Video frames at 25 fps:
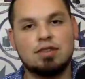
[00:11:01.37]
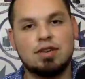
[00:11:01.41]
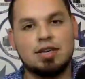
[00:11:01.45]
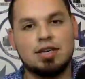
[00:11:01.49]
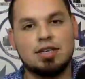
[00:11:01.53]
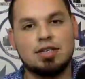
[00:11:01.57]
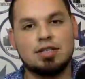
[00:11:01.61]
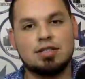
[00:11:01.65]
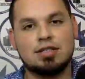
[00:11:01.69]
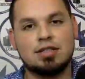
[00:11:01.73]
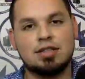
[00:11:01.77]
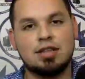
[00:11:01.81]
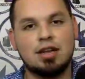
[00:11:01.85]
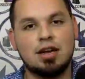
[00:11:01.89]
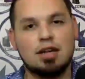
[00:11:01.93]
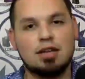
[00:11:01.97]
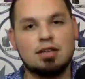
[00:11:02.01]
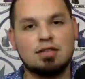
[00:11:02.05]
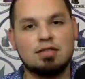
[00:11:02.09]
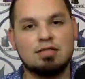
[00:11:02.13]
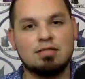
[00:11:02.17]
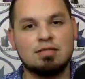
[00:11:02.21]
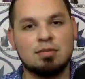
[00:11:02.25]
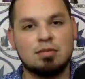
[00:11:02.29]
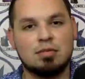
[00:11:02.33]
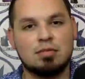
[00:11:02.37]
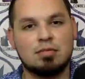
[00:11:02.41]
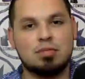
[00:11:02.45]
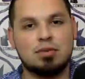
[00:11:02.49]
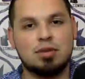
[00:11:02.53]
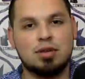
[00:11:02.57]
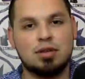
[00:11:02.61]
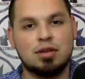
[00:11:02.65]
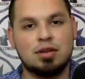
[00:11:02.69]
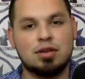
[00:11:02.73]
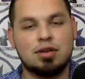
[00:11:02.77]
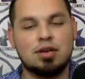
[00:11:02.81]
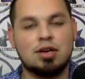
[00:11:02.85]
fans. Lots of
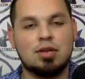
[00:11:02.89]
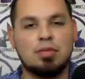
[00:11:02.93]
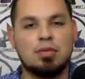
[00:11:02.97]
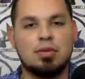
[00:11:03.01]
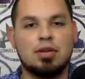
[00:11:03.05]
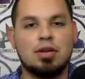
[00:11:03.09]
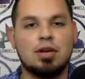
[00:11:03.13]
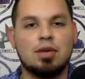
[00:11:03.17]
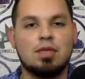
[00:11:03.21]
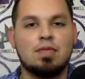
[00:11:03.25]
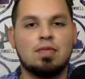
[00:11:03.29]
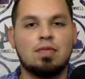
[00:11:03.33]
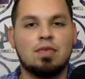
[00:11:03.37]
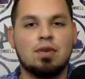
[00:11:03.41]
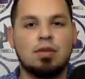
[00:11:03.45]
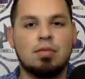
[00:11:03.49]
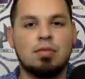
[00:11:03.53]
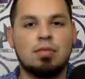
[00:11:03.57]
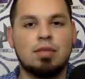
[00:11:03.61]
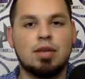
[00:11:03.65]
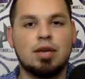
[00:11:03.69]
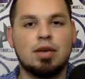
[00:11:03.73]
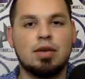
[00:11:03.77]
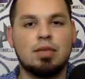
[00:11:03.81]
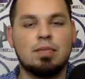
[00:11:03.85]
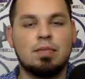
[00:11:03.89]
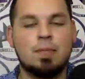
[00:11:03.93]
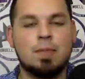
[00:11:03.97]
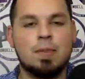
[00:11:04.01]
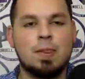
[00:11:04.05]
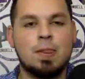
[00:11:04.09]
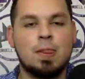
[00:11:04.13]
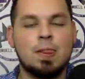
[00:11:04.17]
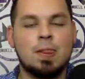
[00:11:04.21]
memorabilia coming up from them.